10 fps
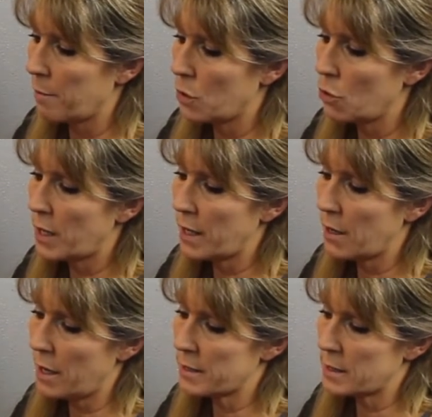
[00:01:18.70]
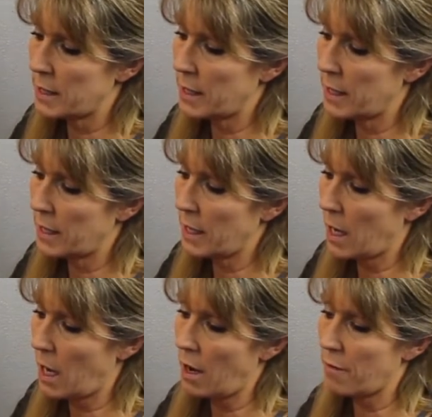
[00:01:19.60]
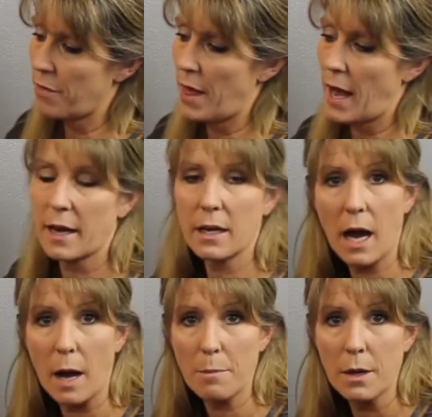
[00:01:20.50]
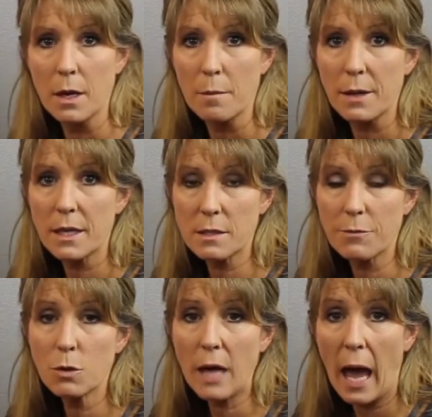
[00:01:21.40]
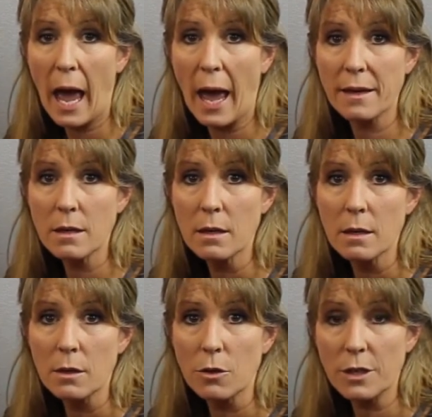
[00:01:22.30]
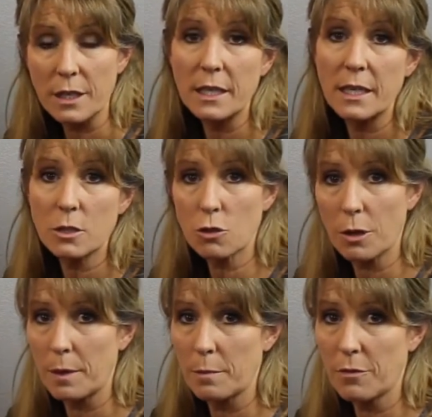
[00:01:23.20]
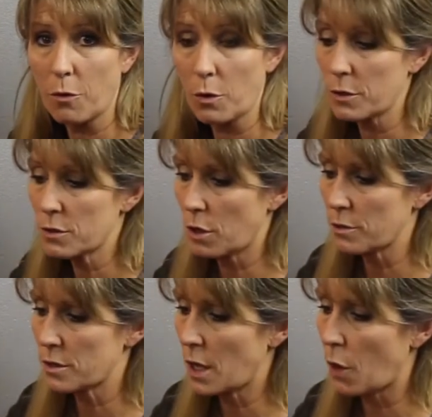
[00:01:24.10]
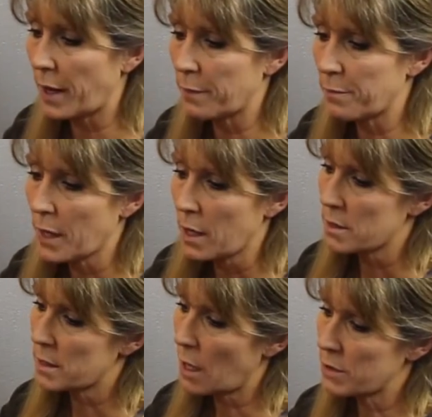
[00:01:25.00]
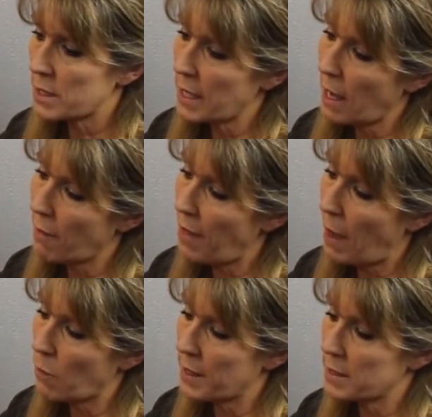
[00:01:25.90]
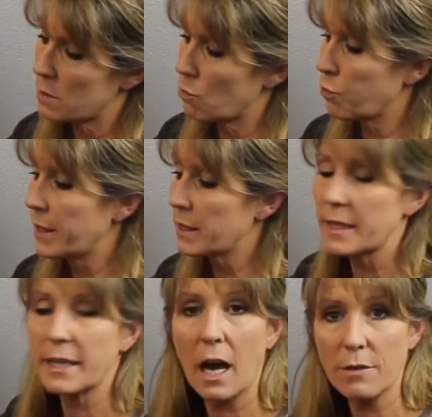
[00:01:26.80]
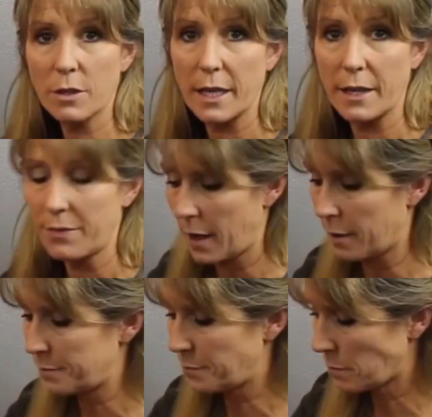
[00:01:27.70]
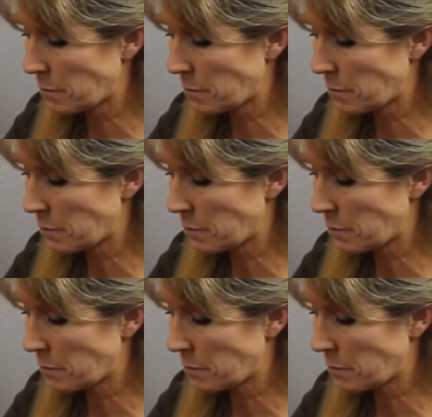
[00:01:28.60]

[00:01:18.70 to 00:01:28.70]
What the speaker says: you cannot see any of that cup, because if you can, you're going to need to trim it before you start sewing. So see how that one is really covered in there.